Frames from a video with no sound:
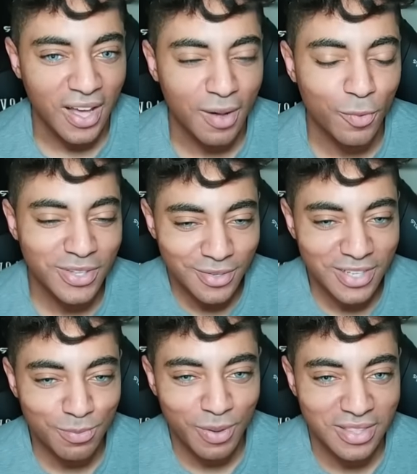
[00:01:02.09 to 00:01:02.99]
uh, but we do
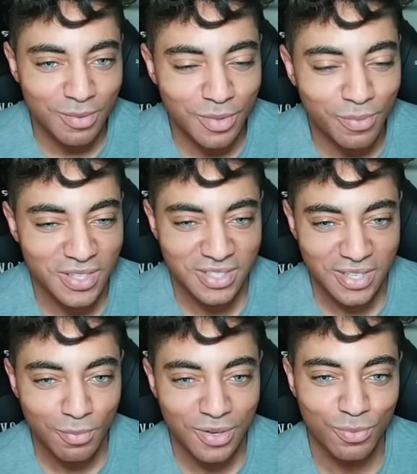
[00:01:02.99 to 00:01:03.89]
expect them to be
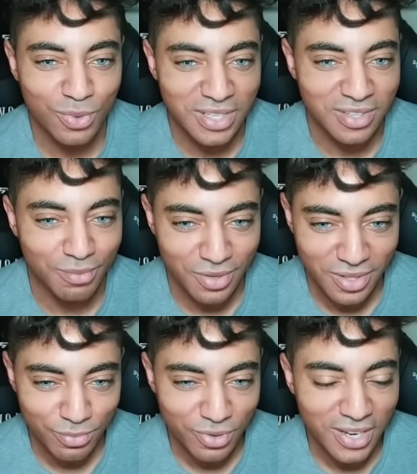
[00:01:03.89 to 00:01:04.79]
somewhat reasonable
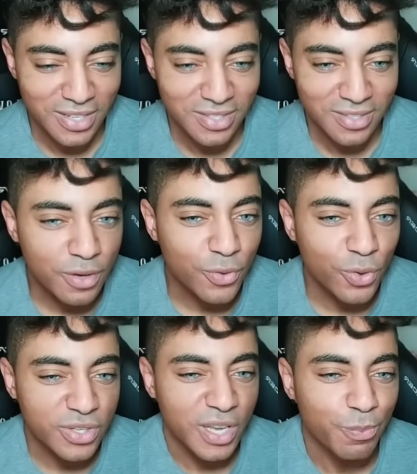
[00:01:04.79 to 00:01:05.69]
in price. And of
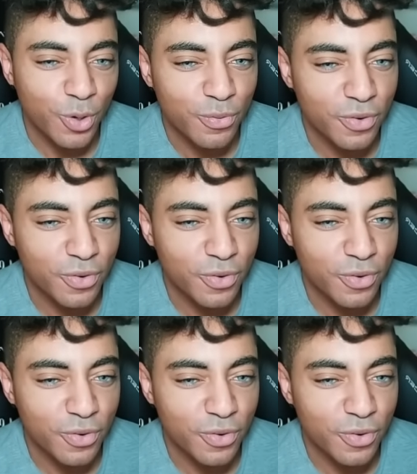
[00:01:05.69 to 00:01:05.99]
course, a Pro